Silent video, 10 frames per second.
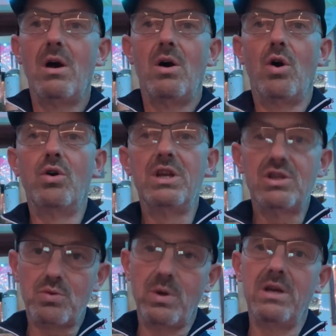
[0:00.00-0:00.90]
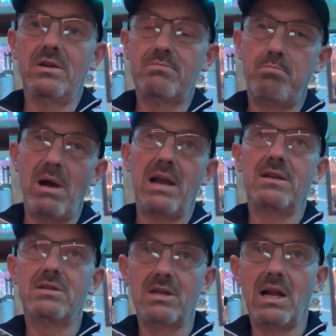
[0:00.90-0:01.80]
honey sweetness
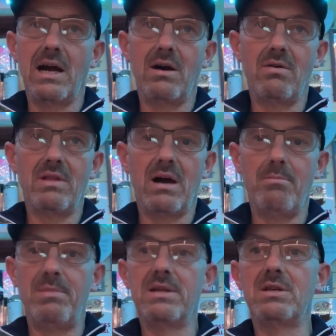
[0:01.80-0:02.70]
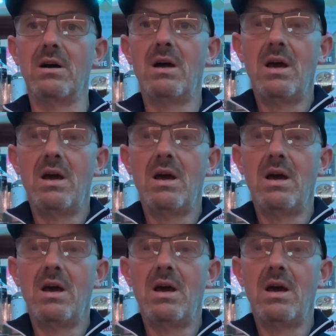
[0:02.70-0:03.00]
balancing out that bitter.